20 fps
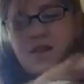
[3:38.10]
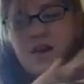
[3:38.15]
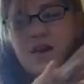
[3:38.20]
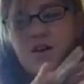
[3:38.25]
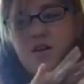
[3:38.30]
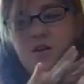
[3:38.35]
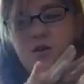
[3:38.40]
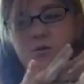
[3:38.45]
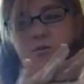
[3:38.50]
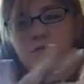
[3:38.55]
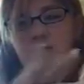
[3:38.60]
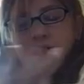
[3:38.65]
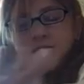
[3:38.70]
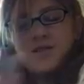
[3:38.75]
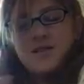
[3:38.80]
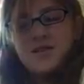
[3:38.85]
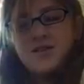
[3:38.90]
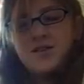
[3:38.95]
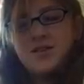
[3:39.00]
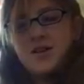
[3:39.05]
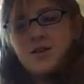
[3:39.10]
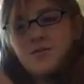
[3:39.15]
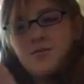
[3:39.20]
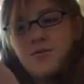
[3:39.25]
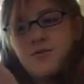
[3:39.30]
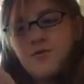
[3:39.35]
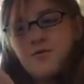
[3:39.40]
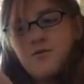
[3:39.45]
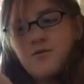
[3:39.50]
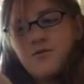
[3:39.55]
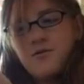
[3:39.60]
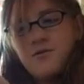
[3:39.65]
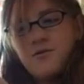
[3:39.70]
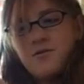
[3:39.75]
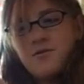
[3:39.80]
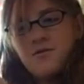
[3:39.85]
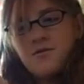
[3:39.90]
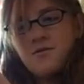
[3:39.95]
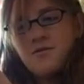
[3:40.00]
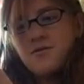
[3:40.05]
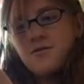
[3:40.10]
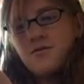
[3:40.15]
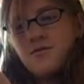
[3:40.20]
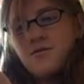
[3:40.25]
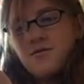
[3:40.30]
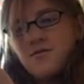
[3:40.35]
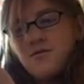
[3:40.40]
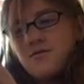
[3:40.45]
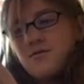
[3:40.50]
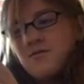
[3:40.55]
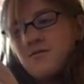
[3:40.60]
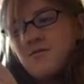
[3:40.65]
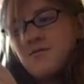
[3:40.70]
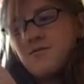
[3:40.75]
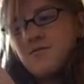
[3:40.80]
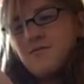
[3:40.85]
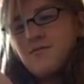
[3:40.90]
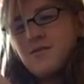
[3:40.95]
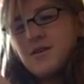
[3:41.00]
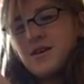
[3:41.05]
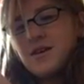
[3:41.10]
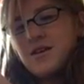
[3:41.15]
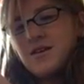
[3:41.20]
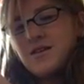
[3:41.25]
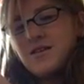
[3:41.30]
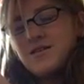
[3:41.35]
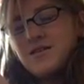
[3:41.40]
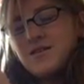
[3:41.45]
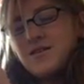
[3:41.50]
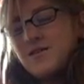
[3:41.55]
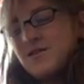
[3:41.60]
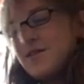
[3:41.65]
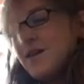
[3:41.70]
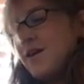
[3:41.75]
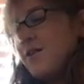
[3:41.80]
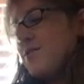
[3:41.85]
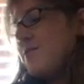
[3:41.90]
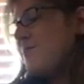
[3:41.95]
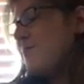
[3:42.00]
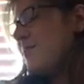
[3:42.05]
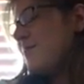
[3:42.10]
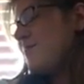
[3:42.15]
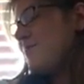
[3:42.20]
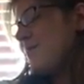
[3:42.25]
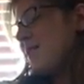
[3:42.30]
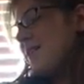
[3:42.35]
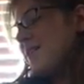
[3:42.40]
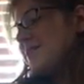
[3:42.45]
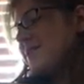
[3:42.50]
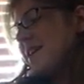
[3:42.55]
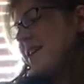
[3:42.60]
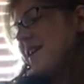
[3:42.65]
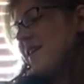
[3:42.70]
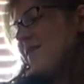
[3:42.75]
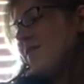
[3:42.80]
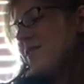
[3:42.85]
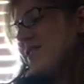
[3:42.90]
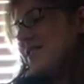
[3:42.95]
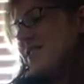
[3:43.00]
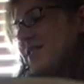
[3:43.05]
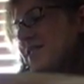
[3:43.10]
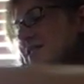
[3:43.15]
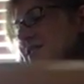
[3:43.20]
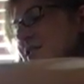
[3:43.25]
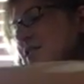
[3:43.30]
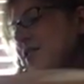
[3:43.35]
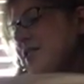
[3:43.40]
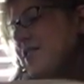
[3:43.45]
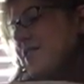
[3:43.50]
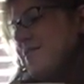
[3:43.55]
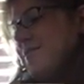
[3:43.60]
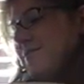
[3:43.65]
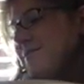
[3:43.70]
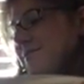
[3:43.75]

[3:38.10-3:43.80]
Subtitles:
I hope this is shampoo, because that would be embarrassing if it's not.